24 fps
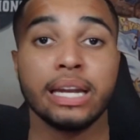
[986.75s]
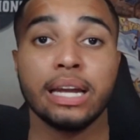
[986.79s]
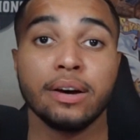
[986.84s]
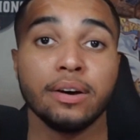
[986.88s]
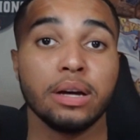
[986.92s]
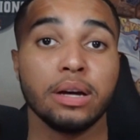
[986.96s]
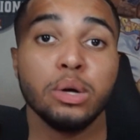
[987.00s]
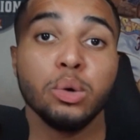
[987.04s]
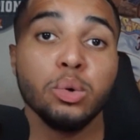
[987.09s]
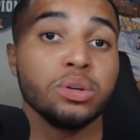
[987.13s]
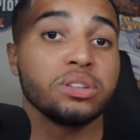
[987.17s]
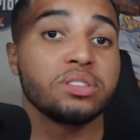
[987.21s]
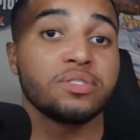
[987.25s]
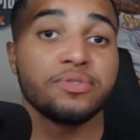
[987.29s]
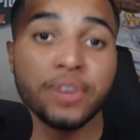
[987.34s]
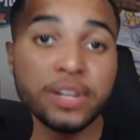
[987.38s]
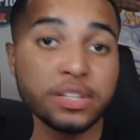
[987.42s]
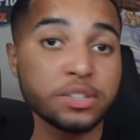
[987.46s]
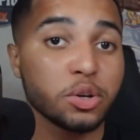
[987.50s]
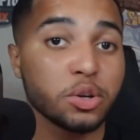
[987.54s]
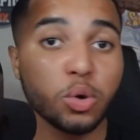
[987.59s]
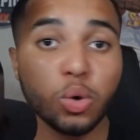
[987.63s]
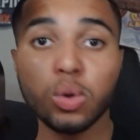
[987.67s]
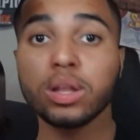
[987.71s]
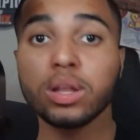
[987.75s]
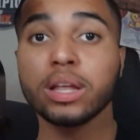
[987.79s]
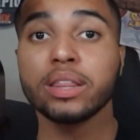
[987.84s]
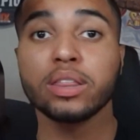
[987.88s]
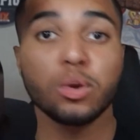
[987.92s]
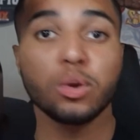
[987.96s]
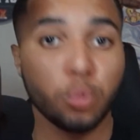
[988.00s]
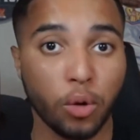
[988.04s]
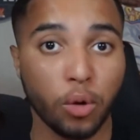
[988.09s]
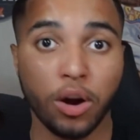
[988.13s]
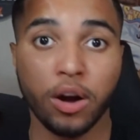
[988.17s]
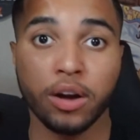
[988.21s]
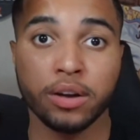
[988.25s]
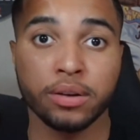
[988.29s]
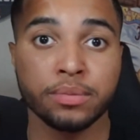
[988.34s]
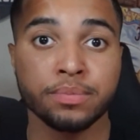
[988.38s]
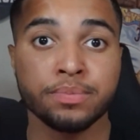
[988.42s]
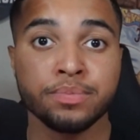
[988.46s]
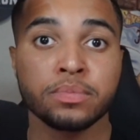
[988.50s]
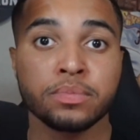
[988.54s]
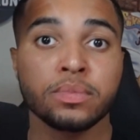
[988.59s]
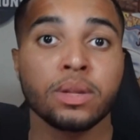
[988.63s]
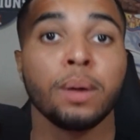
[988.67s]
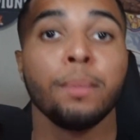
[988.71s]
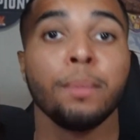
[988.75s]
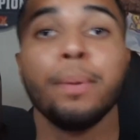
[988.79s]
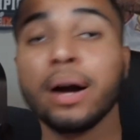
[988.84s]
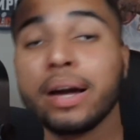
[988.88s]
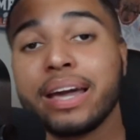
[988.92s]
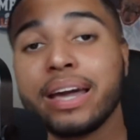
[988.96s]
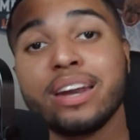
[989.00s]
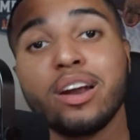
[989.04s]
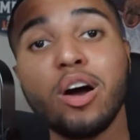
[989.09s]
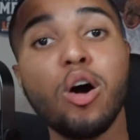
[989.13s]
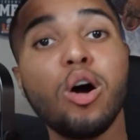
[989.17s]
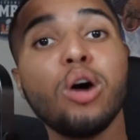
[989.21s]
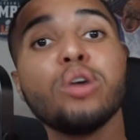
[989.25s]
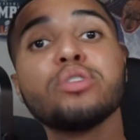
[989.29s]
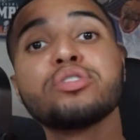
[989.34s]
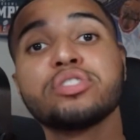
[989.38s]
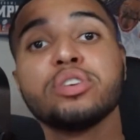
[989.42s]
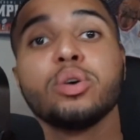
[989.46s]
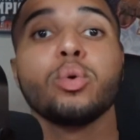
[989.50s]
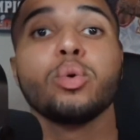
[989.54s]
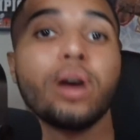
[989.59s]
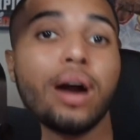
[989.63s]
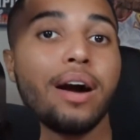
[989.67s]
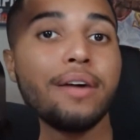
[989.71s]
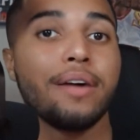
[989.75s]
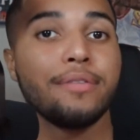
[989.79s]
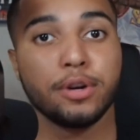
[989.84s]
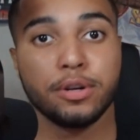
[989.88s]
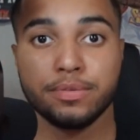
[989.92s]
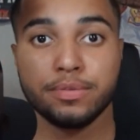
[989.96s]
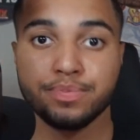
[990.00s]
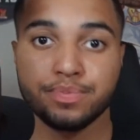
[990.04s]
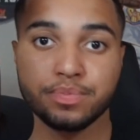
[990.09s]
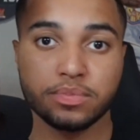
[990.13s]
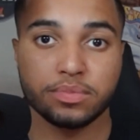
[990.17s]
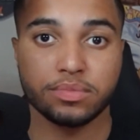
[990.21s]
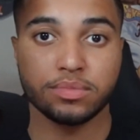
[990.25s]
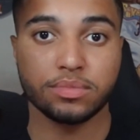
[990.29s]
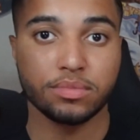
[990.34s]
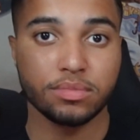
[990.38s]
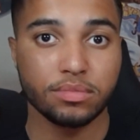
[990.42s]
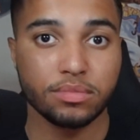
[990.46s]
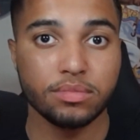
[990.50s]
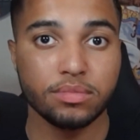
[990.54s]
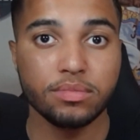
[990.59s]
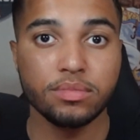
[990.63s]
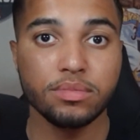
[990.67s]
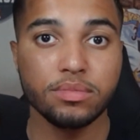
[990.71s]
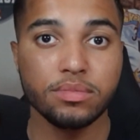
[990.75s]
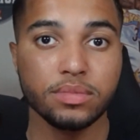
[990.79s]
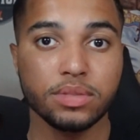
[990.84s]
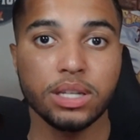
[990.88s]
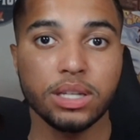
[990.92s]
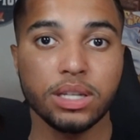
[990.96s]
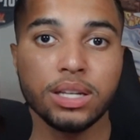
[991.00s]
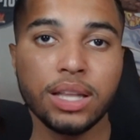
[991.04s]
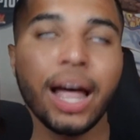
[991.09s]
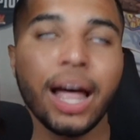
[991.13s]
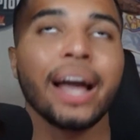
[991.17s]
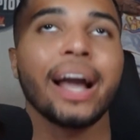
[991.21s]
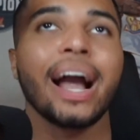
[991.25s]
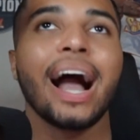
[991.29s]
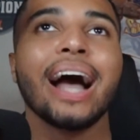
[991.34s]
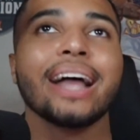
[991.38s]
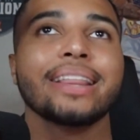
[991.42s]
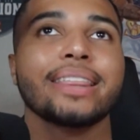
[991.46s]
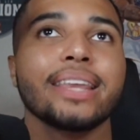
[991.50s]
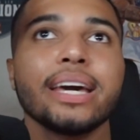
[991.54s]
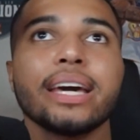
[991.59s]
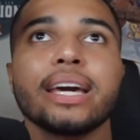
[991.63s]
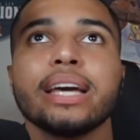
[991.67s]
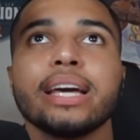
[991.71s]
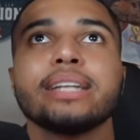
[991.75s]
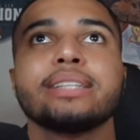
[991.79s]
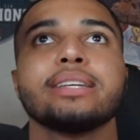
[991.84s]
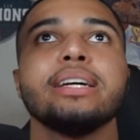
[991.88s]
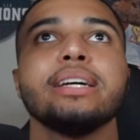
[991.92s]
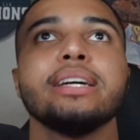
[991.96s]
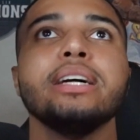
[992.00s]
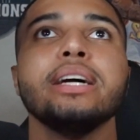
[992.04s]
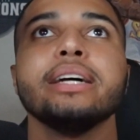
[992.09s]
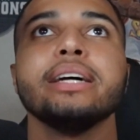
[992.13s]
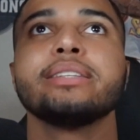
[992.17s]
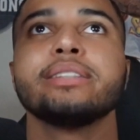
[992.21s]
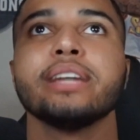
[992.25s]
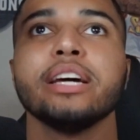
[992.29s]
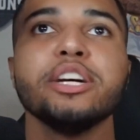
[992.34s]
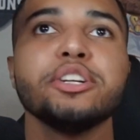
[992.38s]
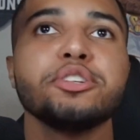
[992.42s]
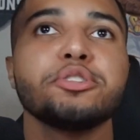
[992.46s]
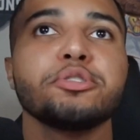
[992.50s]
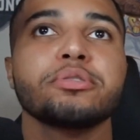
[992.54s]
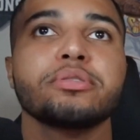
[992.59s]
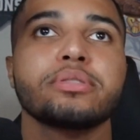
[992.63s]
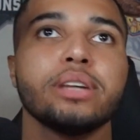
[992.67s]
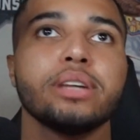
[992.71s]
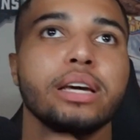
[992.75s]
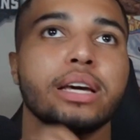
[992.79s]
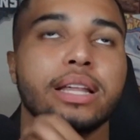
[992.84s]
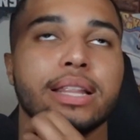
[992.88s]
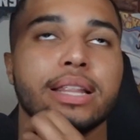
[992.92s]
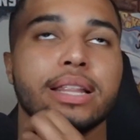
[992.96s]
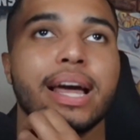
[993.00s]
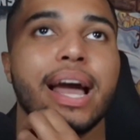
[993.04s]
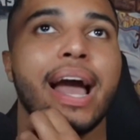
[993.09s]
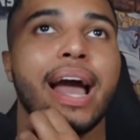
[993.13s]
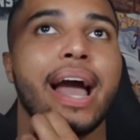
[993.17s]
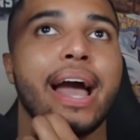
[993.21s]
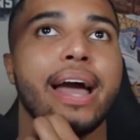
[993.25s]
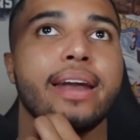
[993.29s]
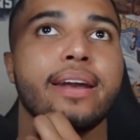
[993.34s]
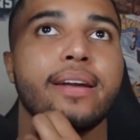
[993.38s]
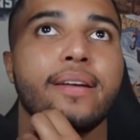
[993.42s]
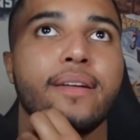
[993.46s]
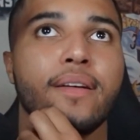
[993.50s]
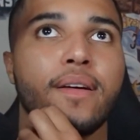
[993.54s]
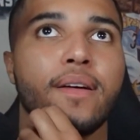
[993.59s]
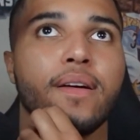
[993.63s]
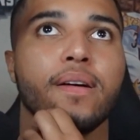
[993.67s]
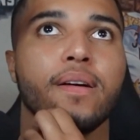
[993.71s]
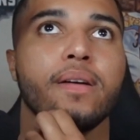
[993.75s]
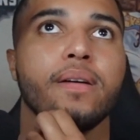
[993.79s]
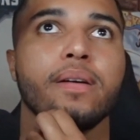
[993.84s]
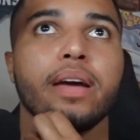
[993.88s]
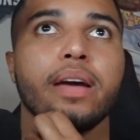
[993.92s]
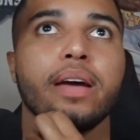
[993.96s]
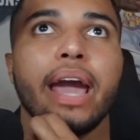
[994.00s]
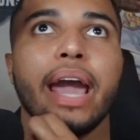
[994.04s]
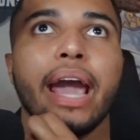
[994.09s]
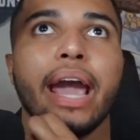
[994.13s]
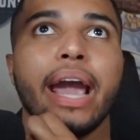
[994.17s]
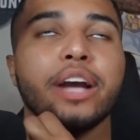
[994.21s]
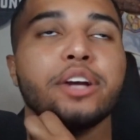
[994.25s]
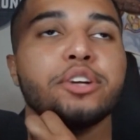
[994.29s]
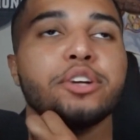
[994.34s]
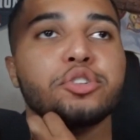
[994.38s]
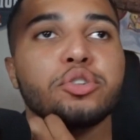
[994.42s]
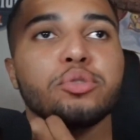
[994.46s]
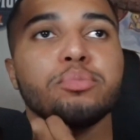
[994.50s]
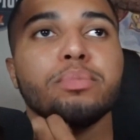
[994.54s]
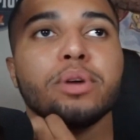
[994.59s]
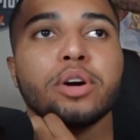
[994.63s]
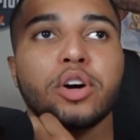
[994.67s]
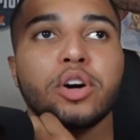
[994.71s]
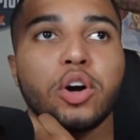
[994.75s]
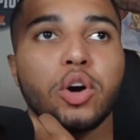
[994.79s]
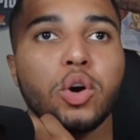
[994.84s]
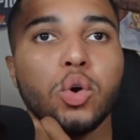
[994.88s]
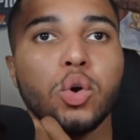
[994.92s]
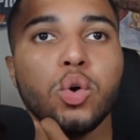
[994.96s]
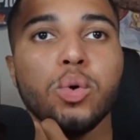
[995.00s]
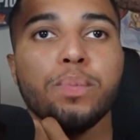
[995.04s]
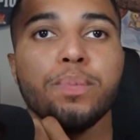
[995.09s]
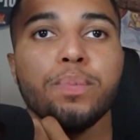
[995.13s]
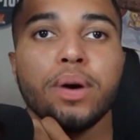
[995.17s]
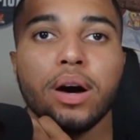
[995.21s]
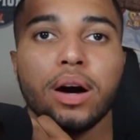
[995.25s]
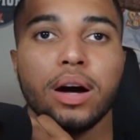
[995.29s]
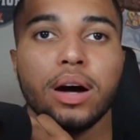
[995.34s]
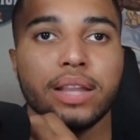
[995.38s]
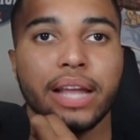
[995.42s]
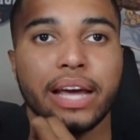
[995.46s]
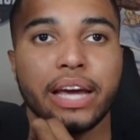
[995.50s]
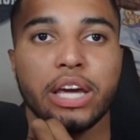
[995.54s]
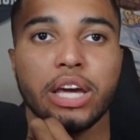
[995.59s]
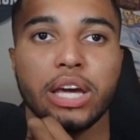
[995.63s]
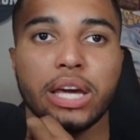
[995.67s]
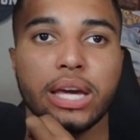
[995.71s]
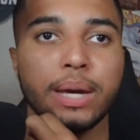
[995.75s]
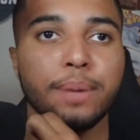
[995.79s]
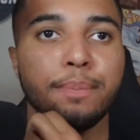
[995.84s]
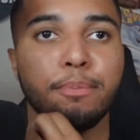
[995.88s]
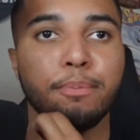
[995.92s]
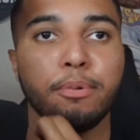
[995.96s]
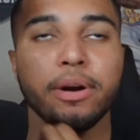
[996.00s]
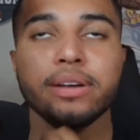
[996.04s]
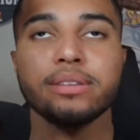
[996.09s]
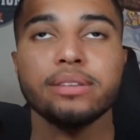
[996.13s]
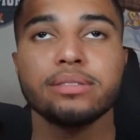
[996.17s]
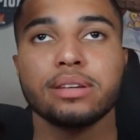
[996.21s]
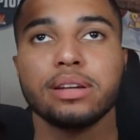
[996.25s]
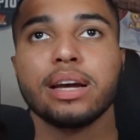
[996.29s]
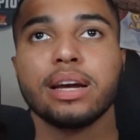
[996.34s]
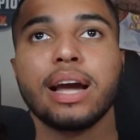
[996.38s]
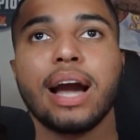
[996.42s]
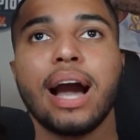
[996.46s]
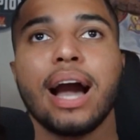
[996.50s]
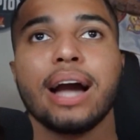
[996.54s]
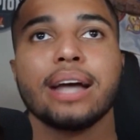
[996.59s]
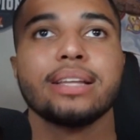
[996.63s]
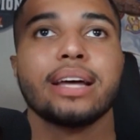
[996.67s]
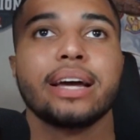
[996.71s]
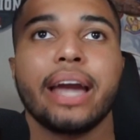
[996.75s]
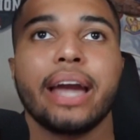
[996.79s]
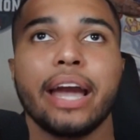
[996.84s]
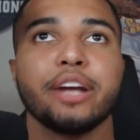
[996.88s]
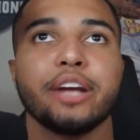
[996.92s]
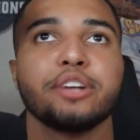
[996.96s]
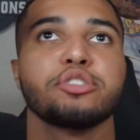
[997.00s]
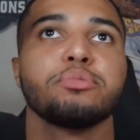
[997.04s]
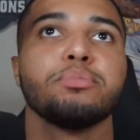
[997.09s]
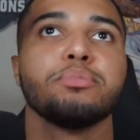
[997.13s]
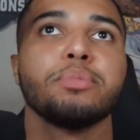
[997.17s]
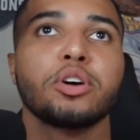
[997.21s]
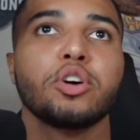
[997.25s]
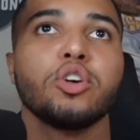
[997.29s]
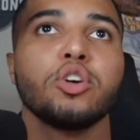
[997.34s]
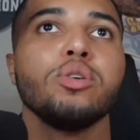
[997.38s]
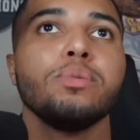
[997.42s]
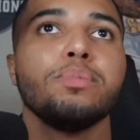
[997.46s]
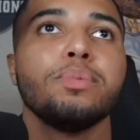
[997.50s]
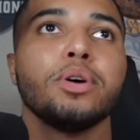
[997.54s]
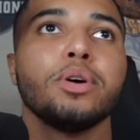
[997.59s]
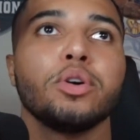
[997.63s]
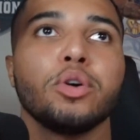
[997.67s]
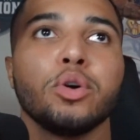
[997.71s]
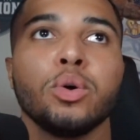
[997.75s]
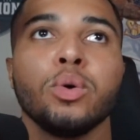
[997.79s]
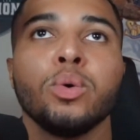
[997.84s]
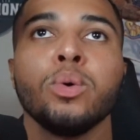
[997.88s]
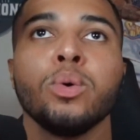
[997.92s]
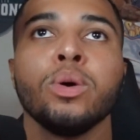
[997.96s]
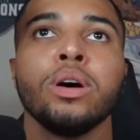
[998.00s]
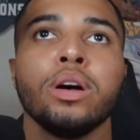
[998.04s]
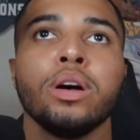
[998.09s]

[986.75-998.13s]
who is physical in the run, but can also cover. Like, I think it's interesting that Andrew Makuba, like, he brings in a guy like Andrew Makuba who